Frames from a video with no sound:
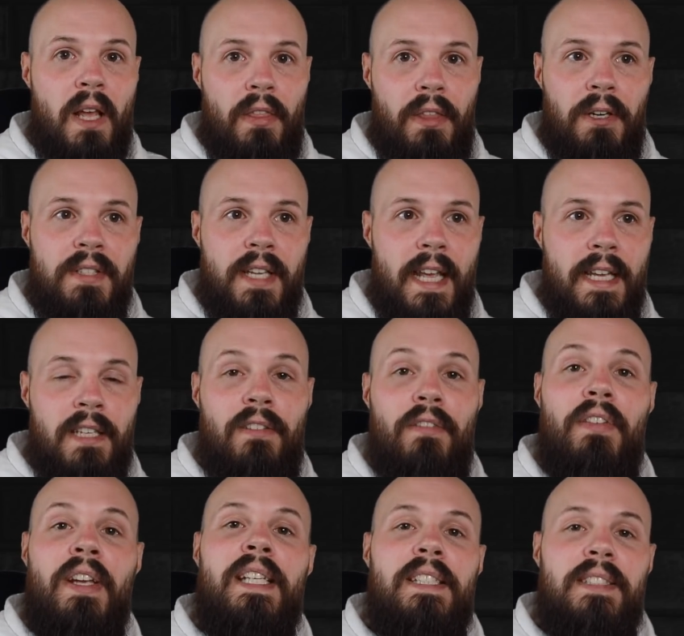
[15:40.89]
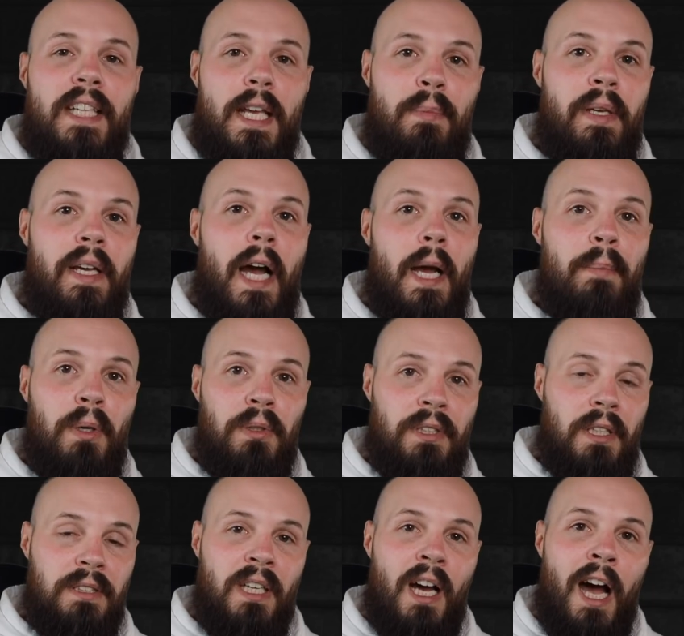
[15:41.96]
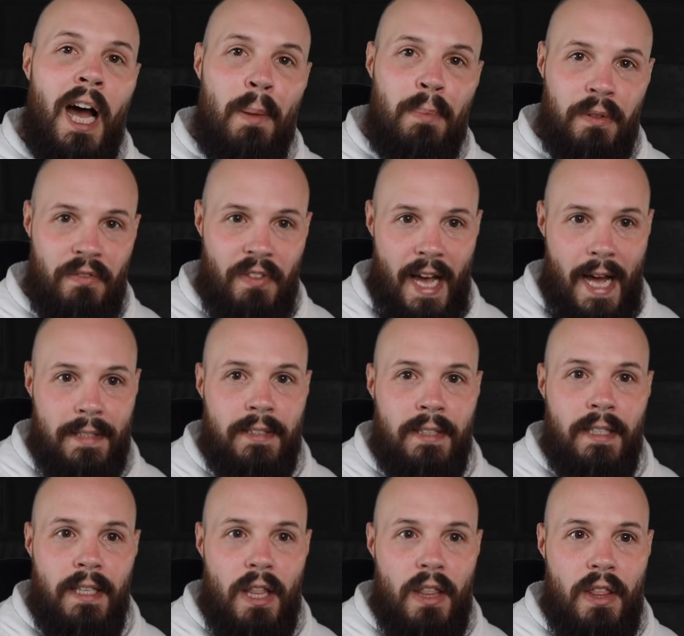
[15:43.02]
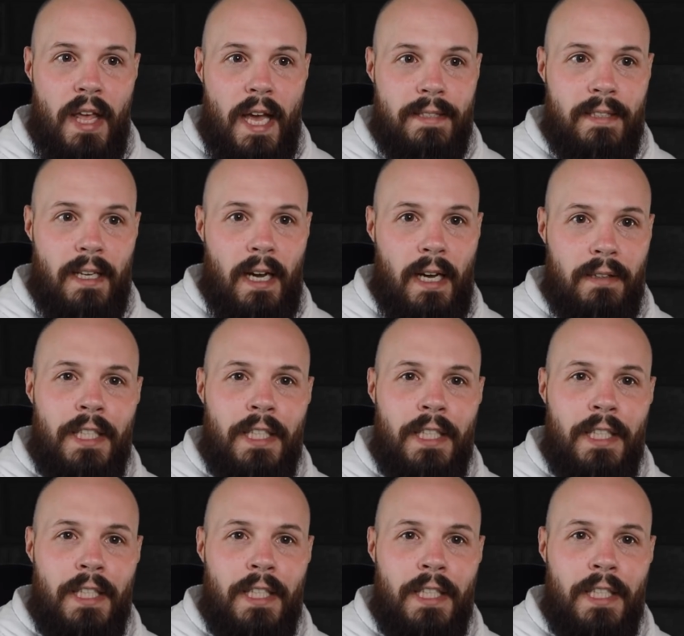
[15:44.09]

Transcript: There's a convenience API built on top of that that uh,